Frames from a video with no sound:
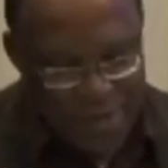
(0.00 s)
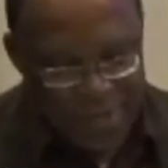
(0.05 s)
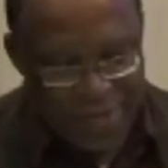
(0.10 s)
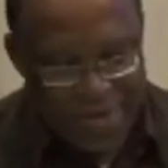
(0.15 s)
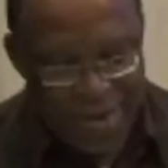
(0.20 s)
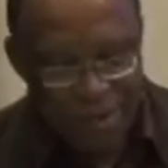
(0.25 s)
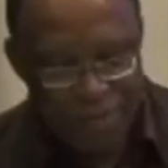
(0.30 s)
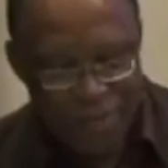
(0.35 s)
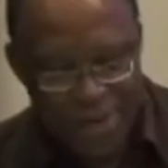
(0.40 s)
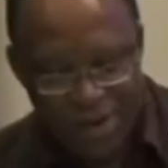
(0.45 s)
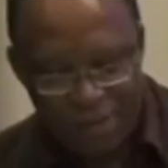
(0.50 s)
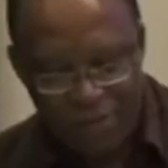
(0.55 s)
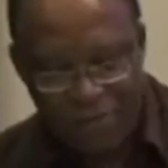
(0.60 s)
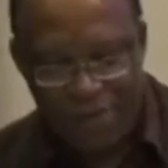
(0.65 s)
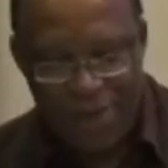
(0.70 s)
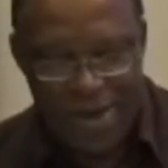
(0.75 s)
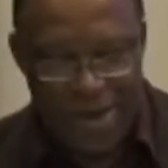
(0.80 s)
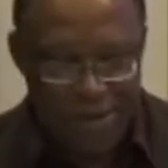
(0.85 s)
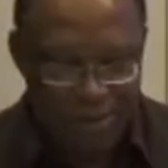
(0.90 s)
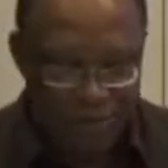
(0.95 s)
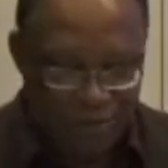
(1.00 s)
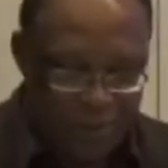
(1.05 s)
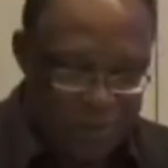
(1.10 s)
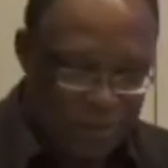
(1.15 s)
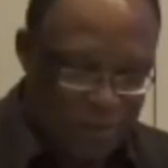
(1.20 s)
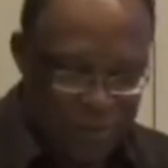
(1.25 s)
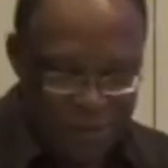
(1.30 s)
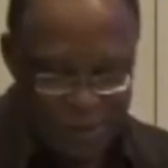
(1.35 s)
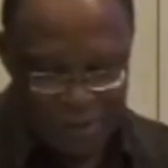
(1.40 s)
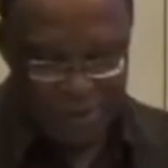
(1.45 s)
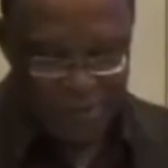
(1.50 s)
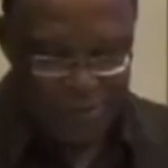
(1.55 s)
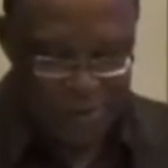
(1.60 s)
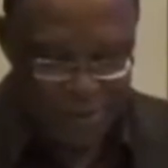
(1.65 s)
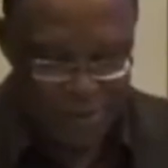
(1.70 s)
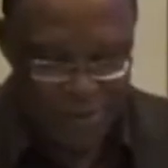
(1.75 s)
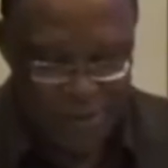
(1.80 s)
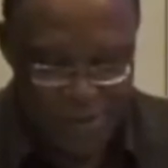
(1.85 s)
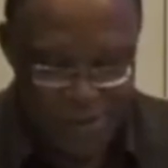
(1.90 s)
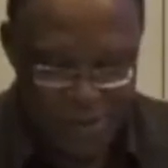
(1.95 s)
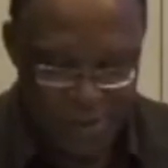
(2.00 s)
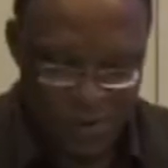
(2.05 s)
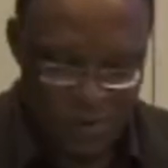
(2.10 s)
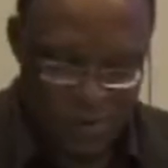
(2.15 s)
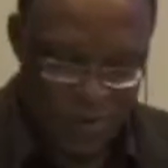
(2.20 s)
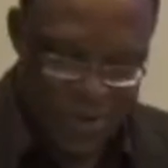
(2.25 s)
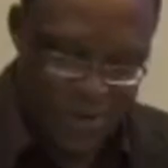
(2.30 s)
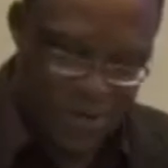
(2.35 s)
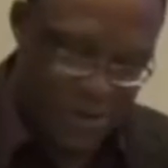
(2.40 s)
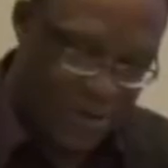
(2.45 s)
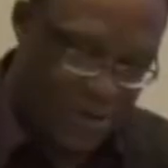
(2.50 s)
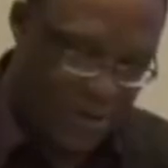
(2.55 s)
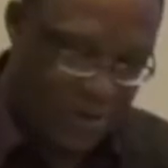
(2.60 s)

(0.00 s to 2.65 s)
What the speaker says: Timeline 5, this was a very well-known one.